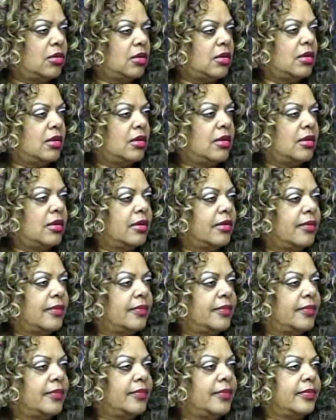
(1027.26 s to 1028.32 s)
Yeah,
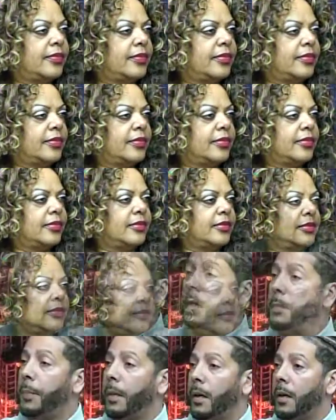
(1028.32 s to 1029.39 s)

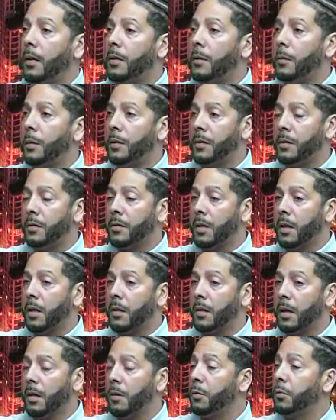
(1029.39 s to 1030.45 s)
KDP, which is
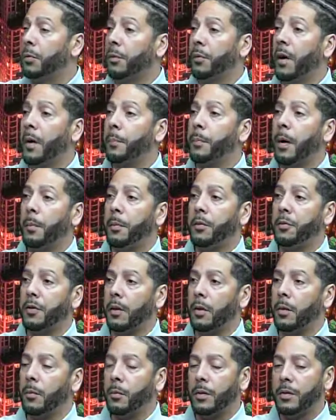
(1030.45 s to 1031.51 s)
Kindle Direct
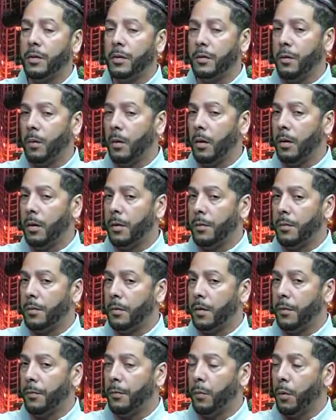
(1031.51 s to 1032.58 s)
Publishing, which is
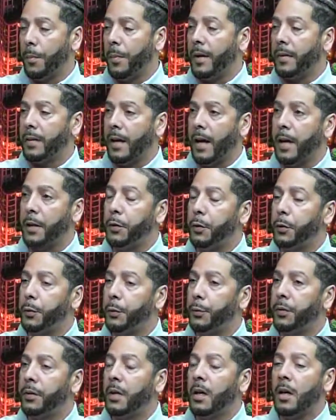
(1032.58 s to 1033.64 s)
the format that I
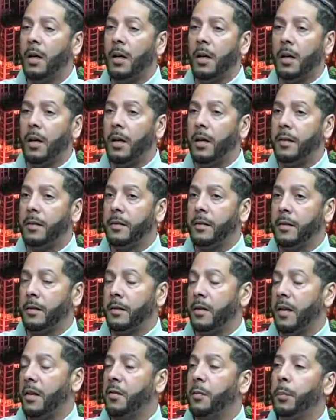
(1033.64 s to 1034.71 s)
use. It's
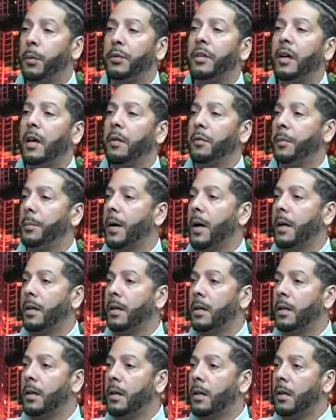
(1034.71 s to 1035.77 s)
accessible to everybody.
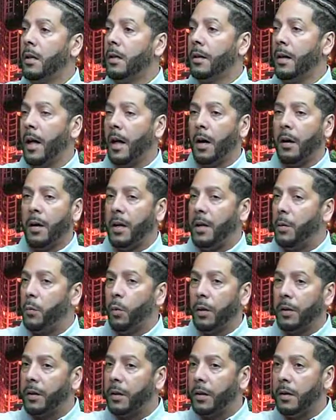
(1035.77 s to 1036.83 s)
Now,
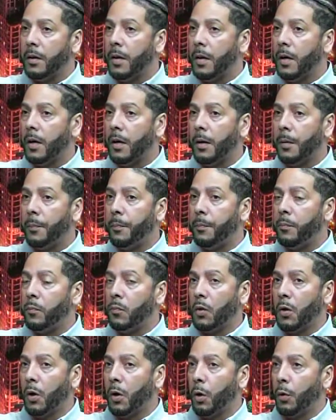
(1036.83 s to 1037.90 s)
anyone could,
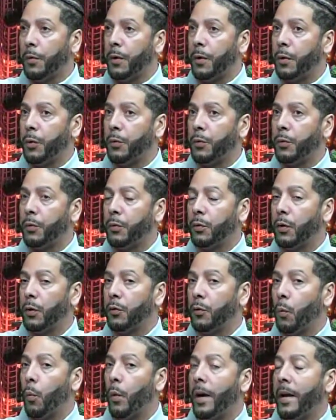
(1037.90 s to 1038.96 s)
there's
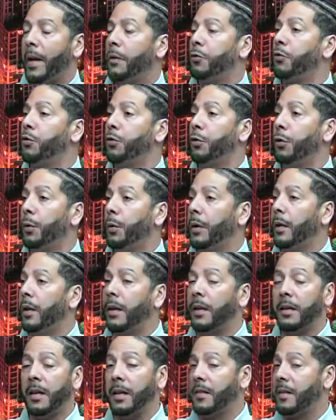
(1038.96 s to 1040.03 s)
a way that you do it.
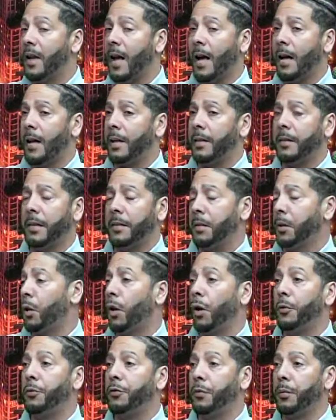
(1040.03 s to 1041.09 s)
It doesn't
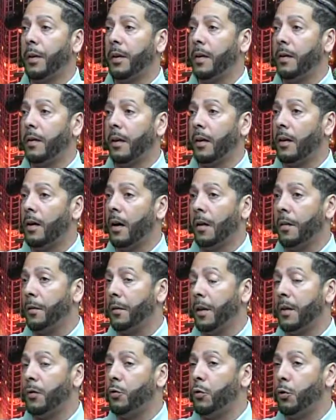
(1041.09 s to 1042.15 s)
cost you anything other than